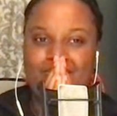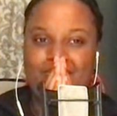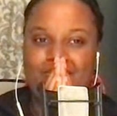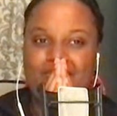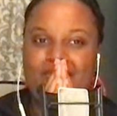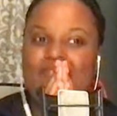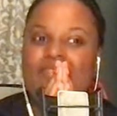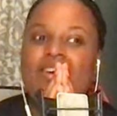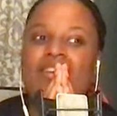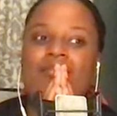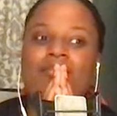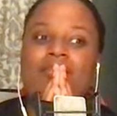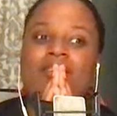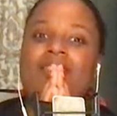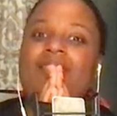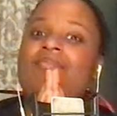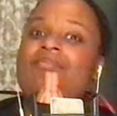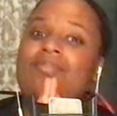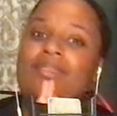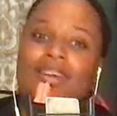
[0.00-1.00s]
Divine in
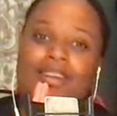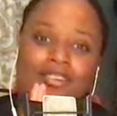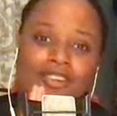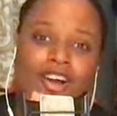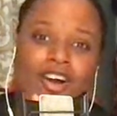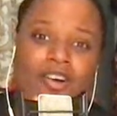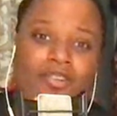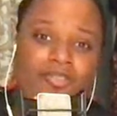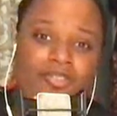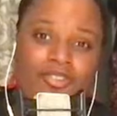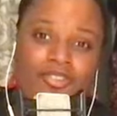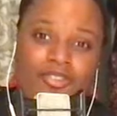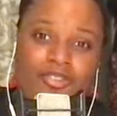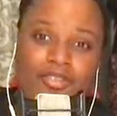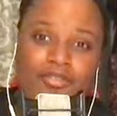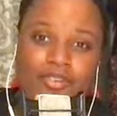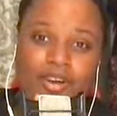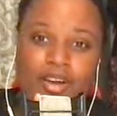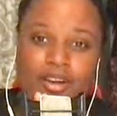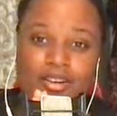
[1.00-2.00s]
me acknowledges the
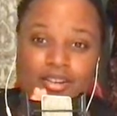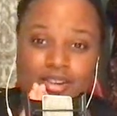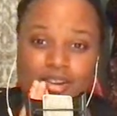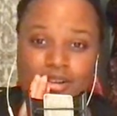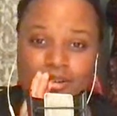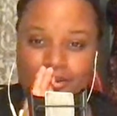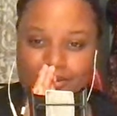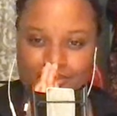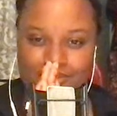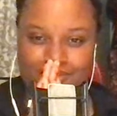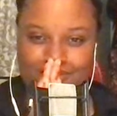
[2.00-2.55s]
divine in you.